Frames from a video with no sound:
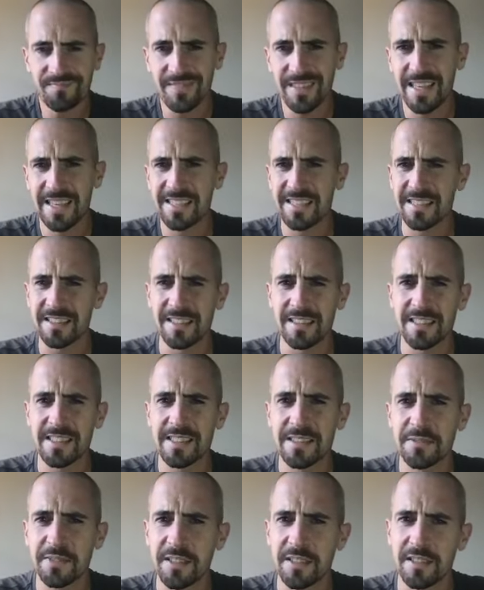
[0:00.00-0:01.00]
I don't know. It's
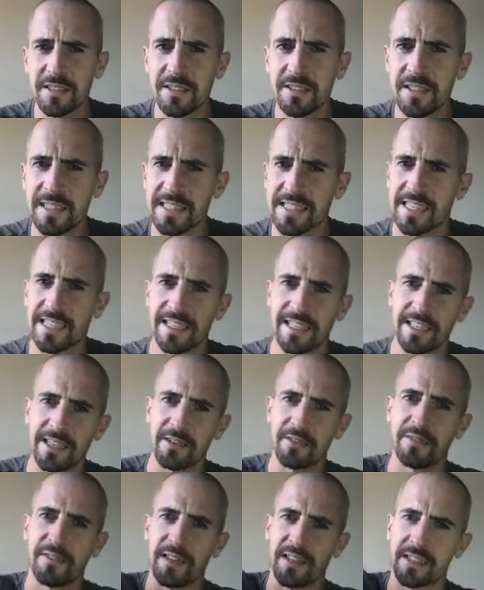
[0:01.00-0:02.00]
difficult to know exactly how
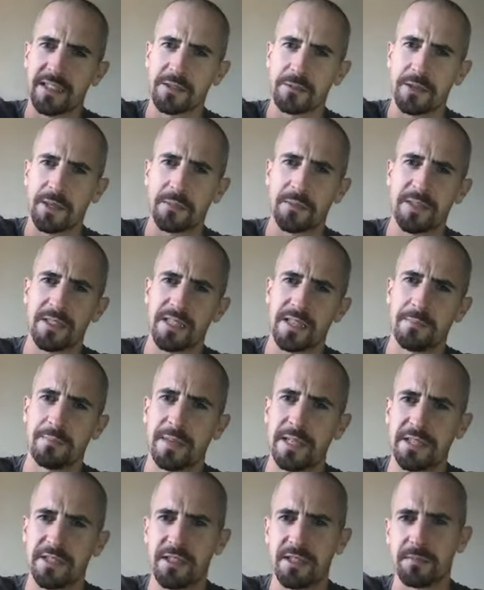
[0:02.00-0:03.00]
fast I swam because I
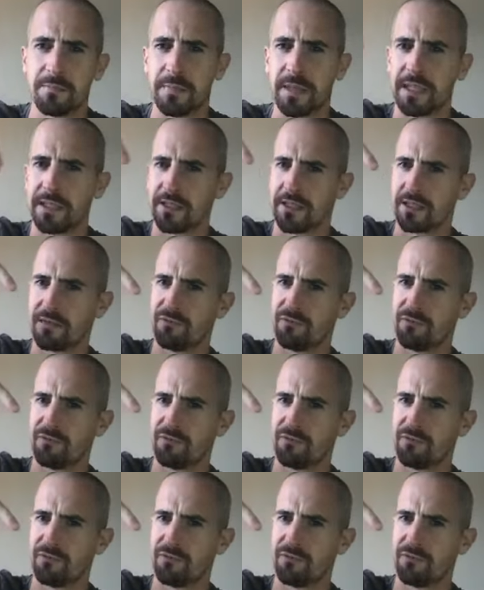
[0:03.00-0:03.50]
measured it by just